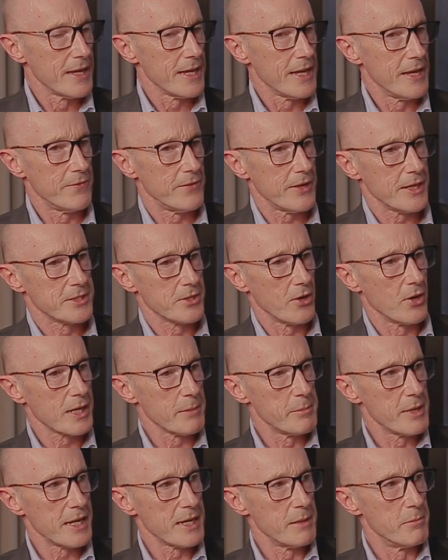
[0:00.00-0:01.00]
If I talk
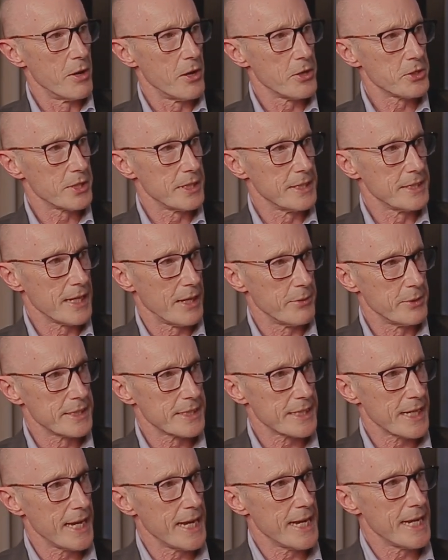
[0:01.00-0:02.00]
about emotions, I would
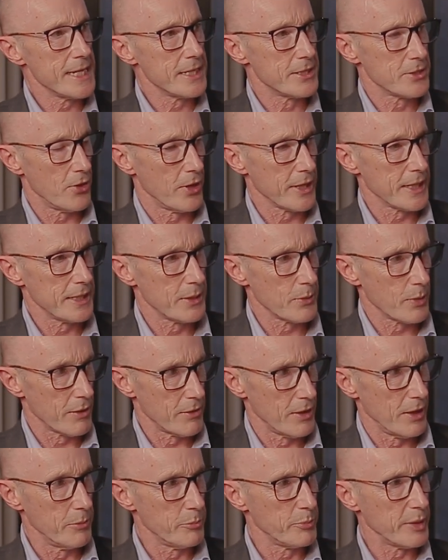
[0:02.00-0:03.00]
say talking to our
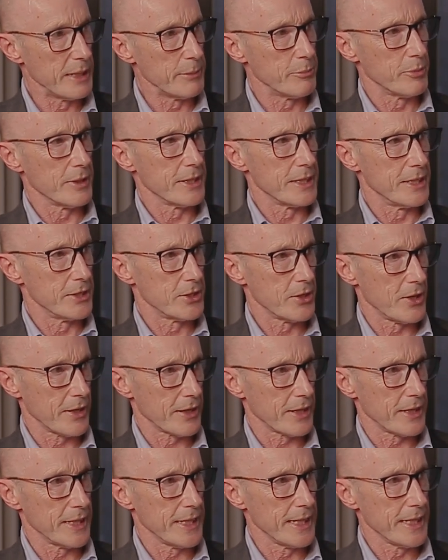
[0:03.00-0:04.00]
own people
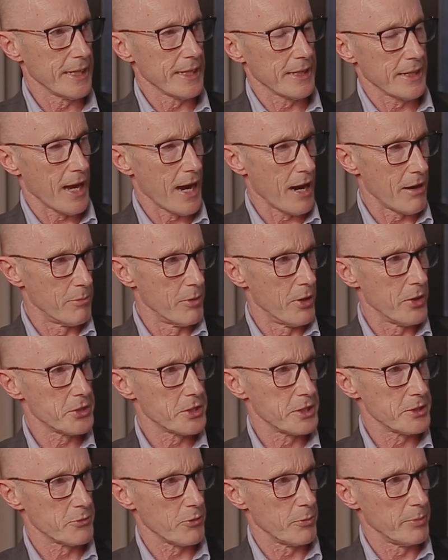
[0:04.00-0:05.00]
internally, our
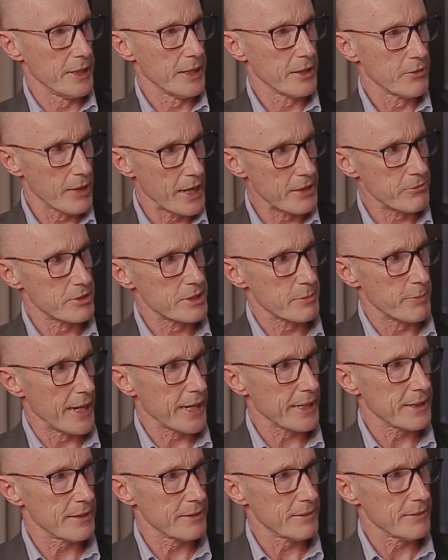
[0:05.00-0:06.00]
emotions would be great
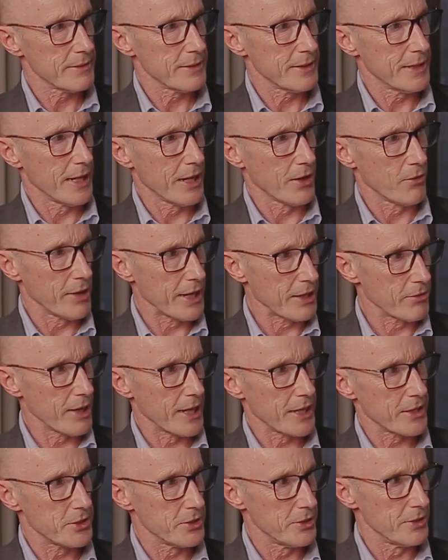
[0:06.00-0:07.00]
respect and great
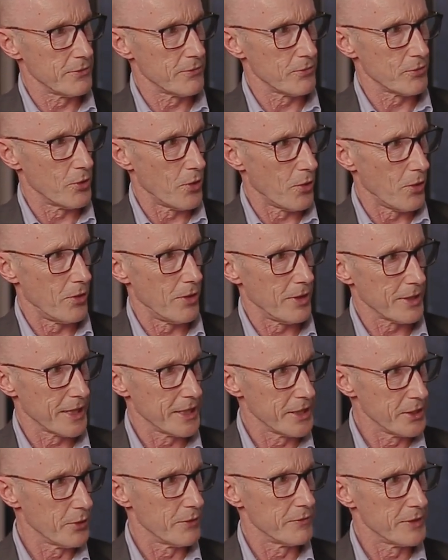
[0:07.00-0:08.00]
gratitude for all that
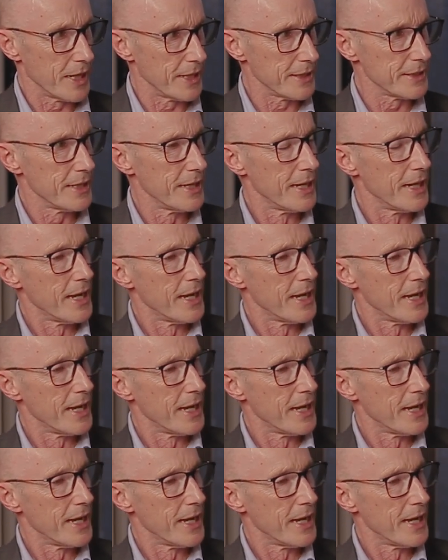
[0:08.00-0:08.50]
you have done.